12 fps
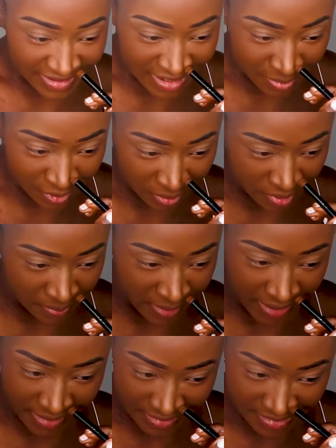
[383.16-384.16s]
Let me not be
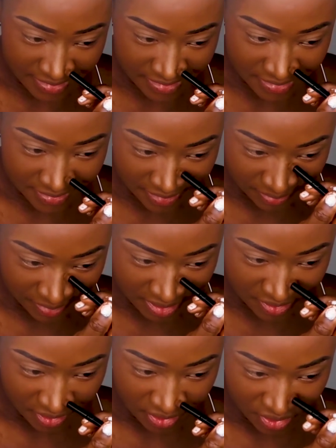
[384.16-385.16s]
biased. I
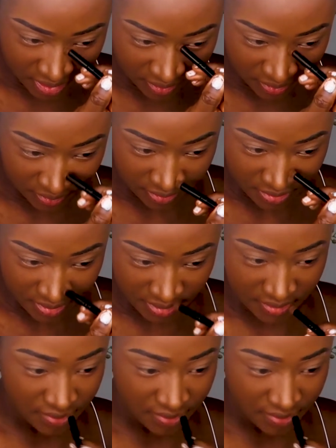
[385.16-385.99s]
might as well try others.